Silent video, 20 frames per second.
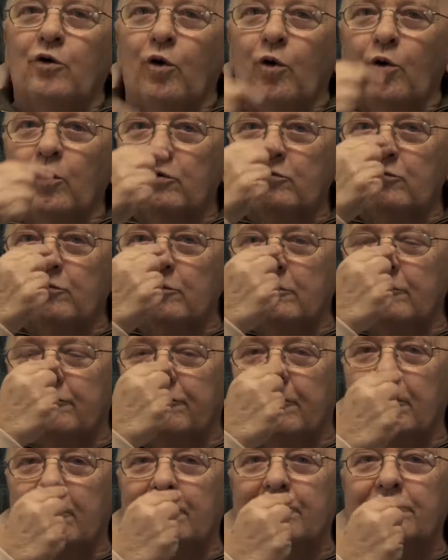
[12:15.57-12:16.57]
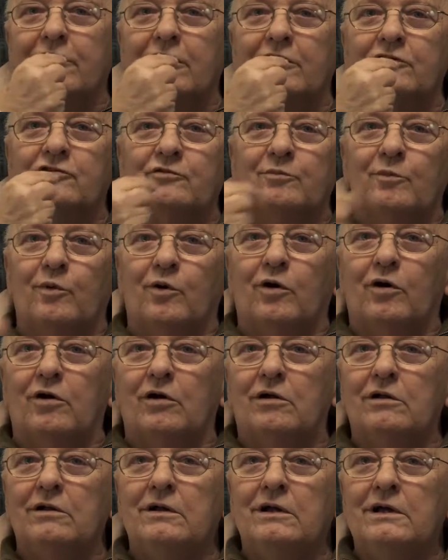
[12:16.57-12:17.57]
nose was very, very
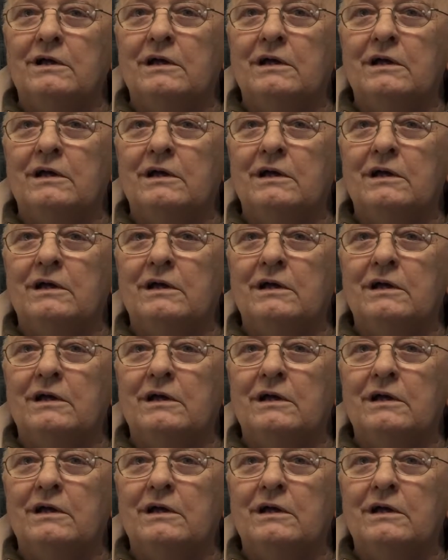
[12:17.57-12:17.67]
small.